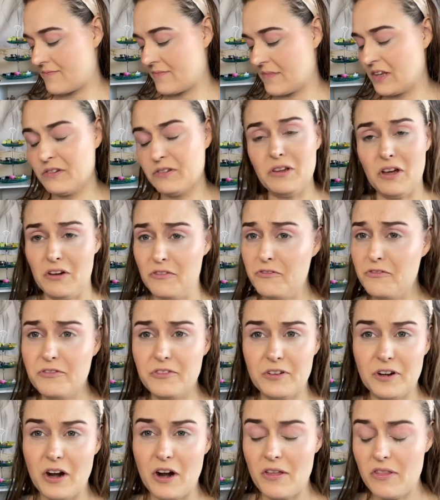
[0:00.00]
love
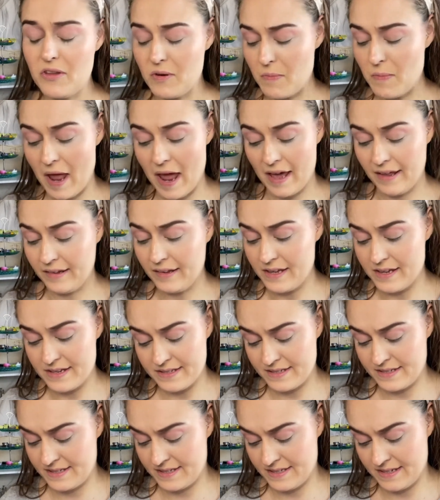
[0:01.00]
for other
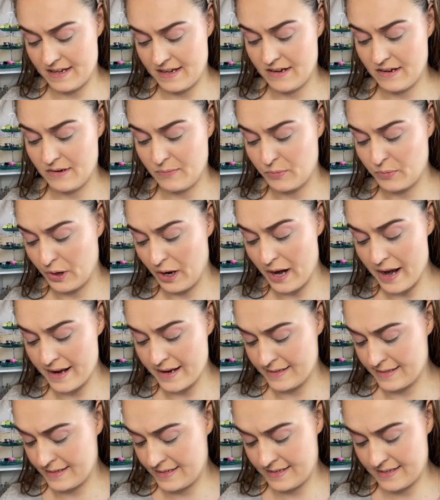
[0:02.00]
palettes and
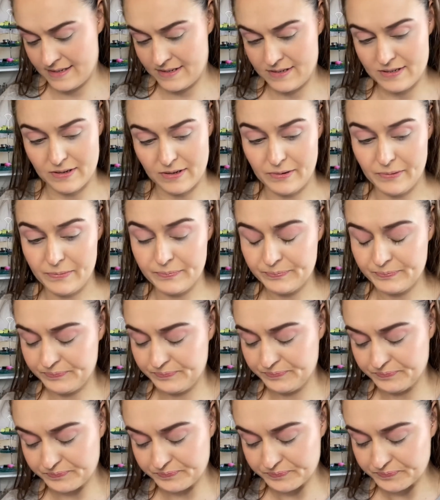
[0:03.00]
brands. So
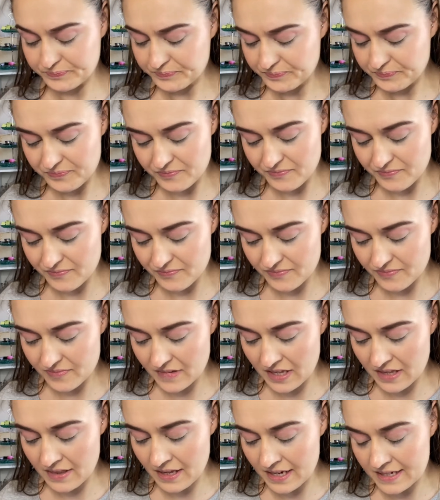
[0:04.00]

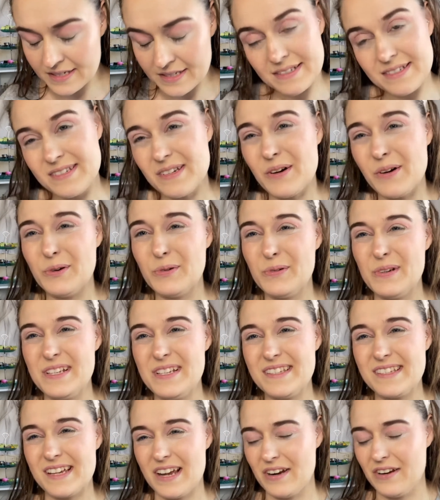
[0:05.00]
that is
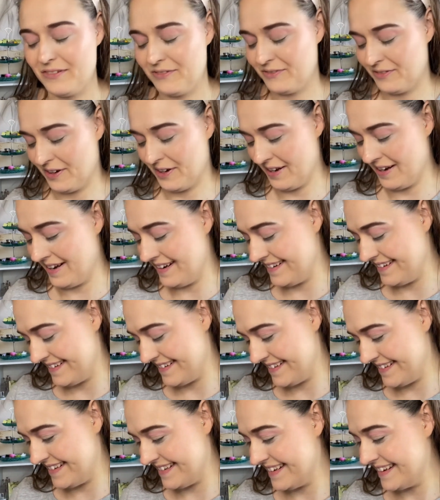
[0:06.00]
always kind of fun,
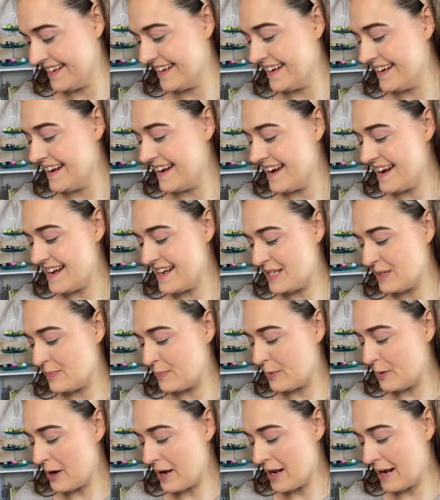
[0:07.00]
is
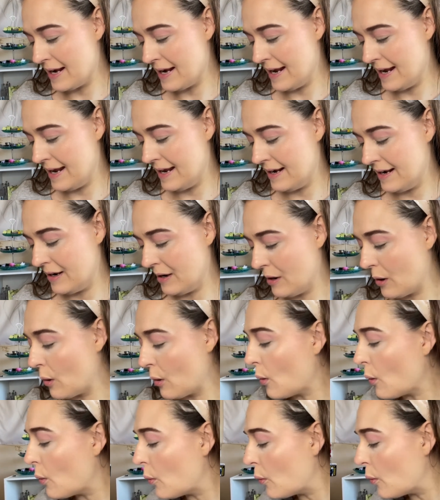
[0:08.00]
bringing in
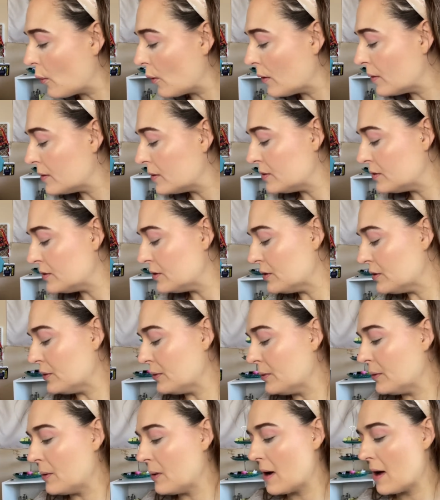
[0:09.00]

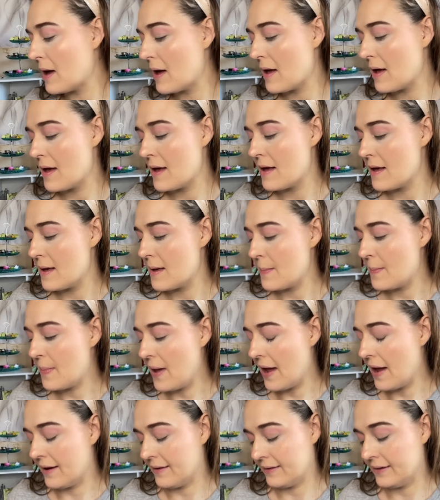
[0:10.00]
new
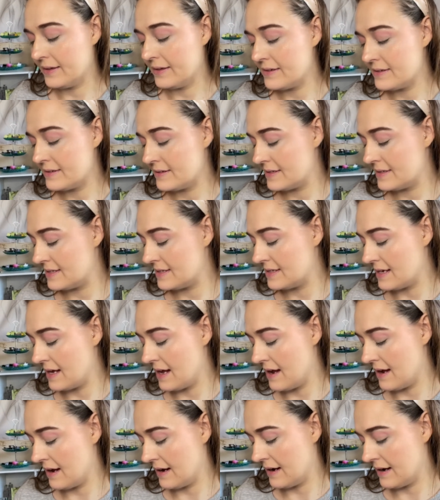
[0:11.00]
palettes,
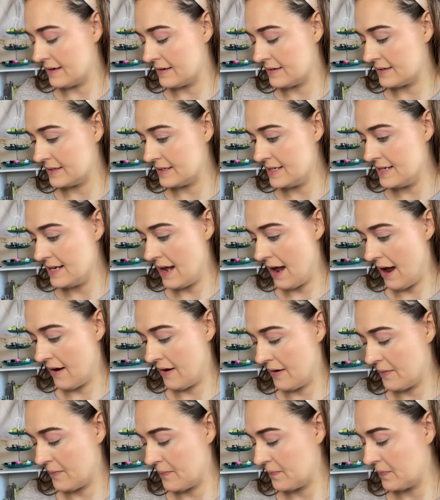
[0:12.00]
and yeah.
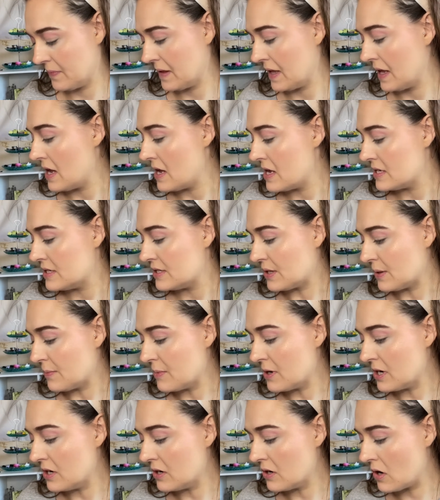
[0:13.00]
So I'm
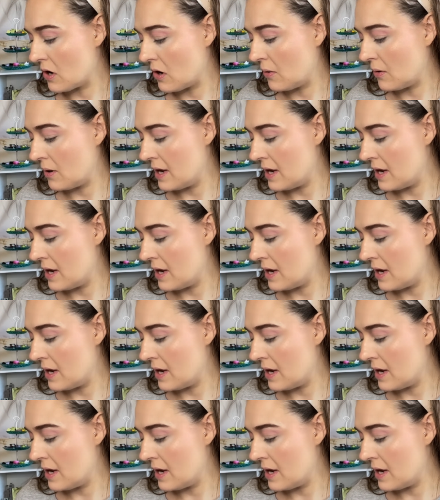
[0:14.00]
gonna go